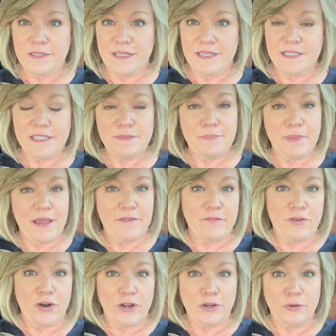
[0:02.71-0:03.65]
This is
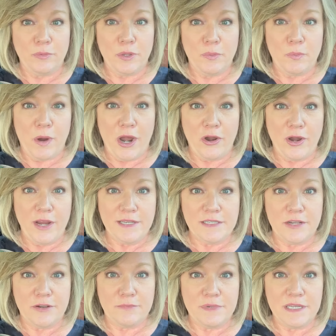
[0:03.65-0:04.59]
Bev Arnold with
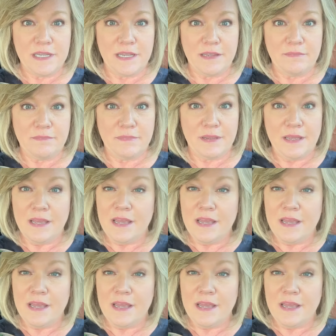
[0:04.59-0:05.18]
Wiregrass Home Team.